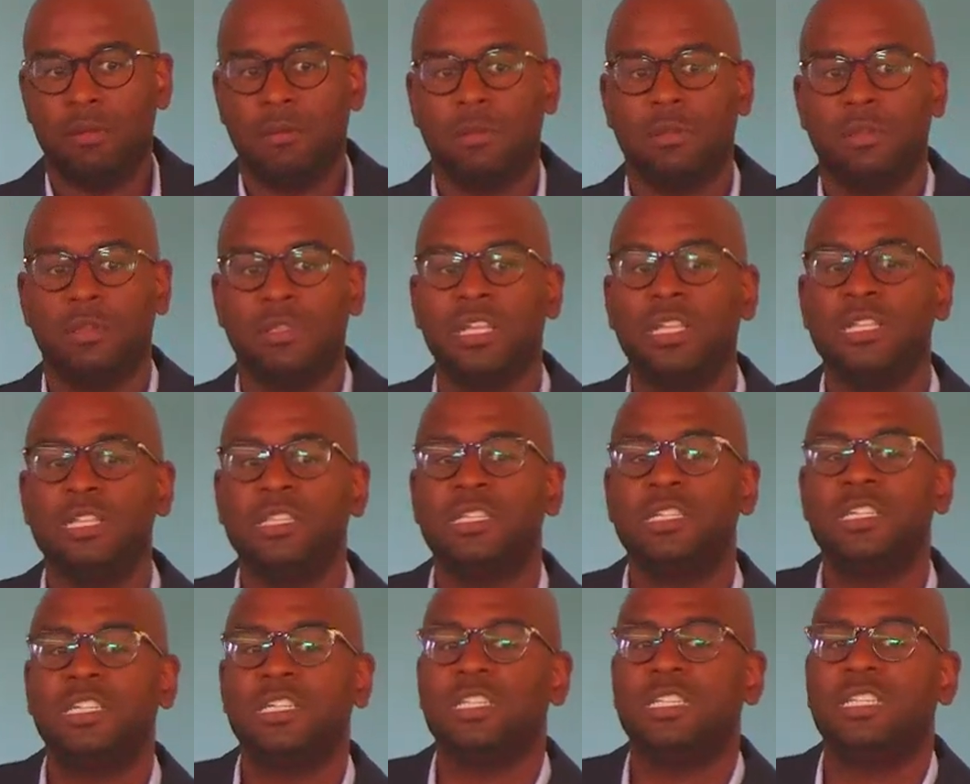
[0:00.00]

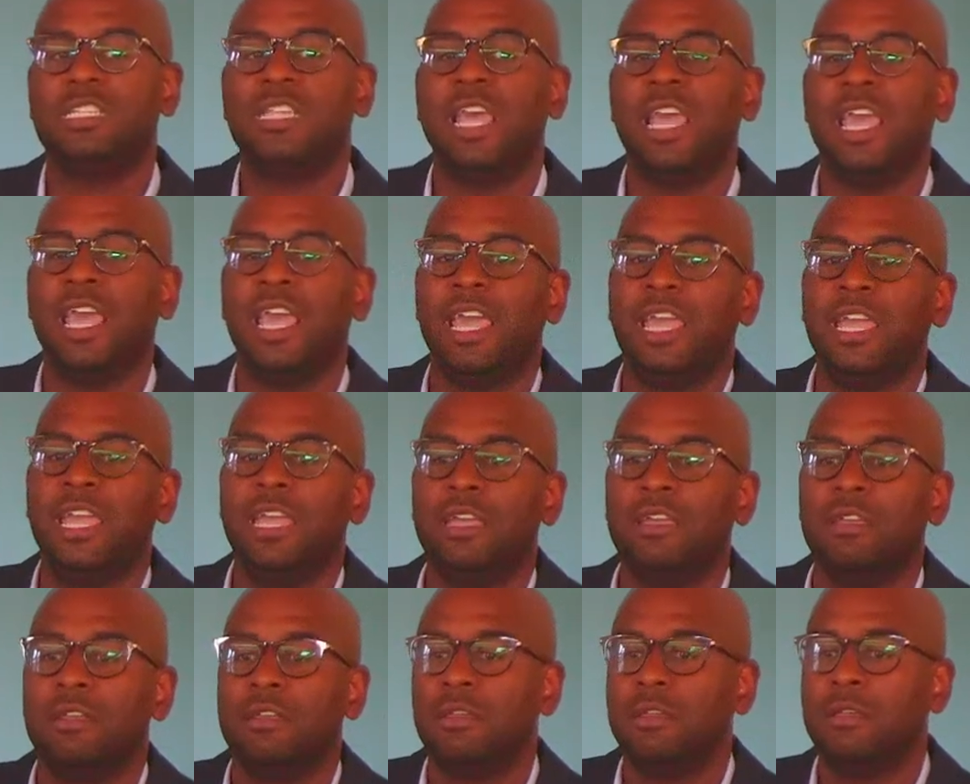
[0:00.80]
Didn't just say
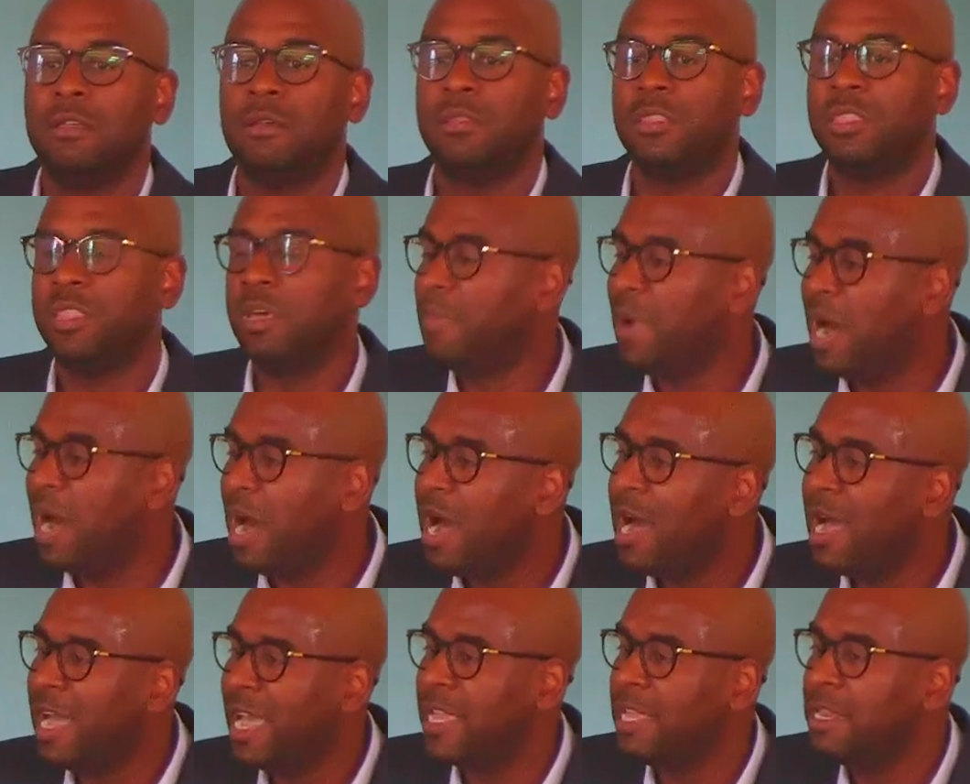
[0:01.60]
the
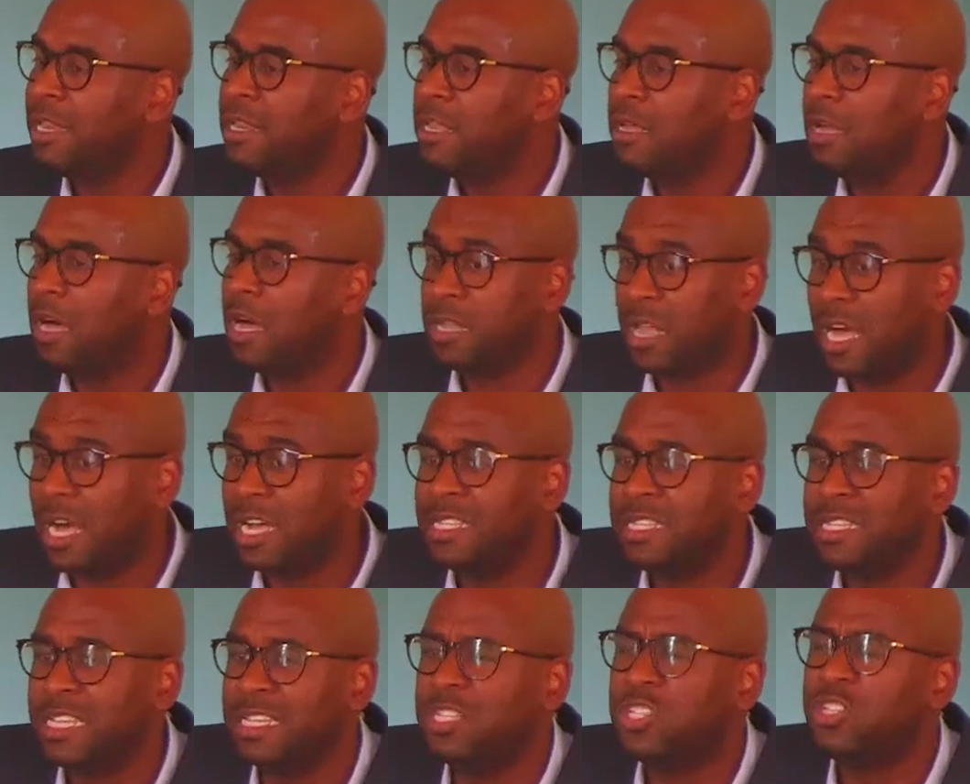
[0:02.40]
mind, Allah
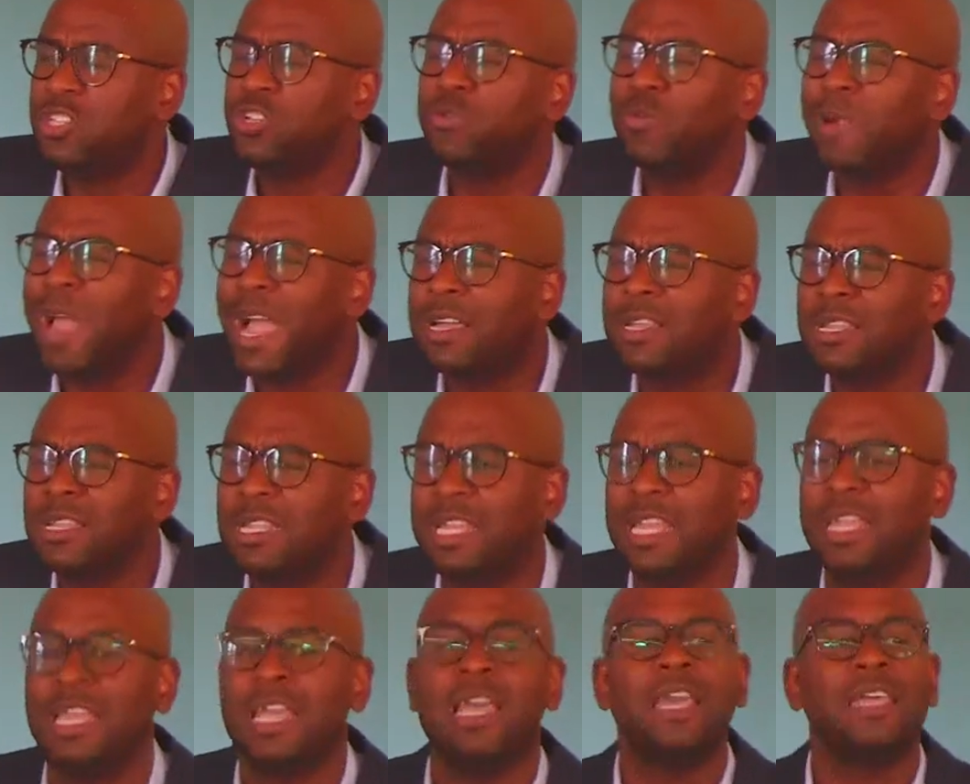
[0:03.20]
says
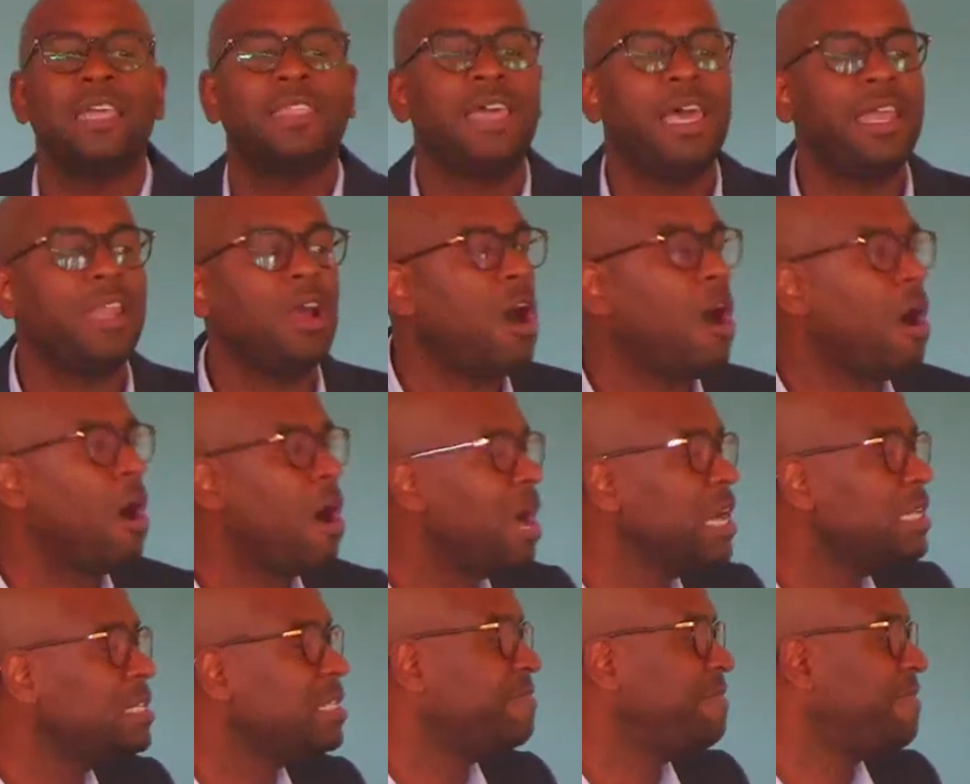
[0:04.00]
directly that
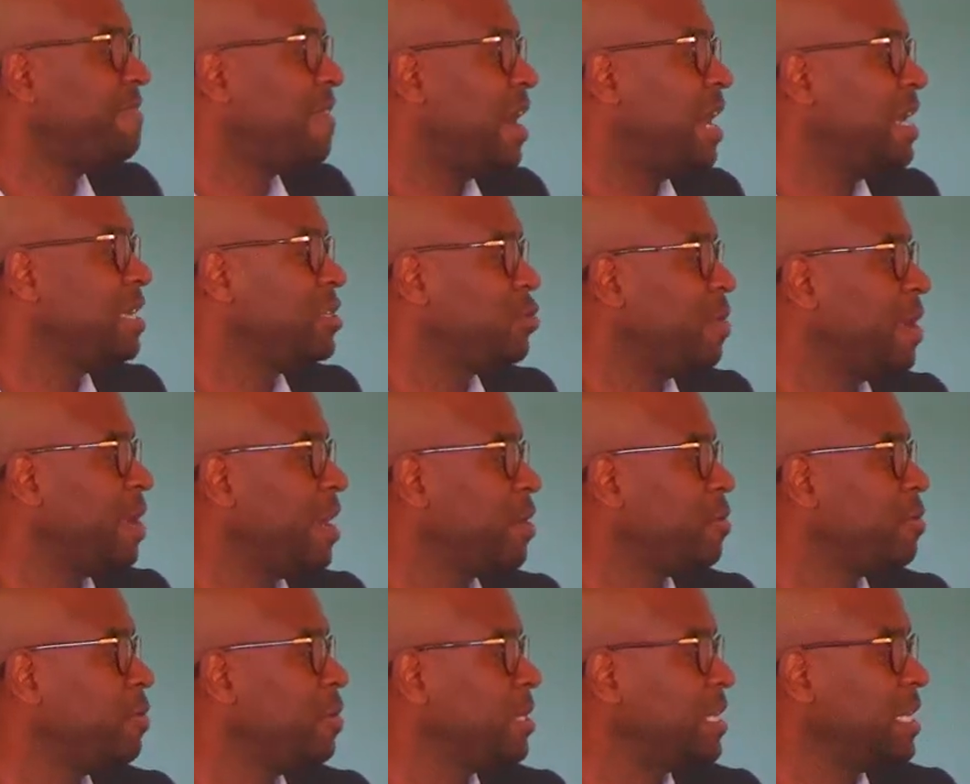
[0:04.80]
hearts find
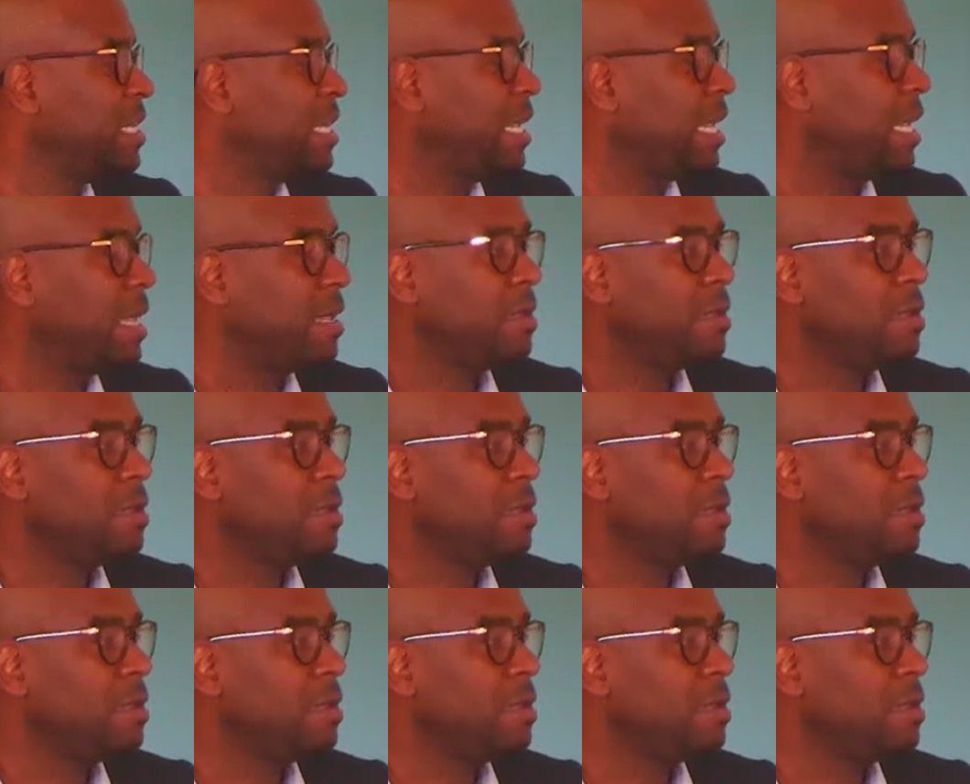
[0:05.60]
tranquility.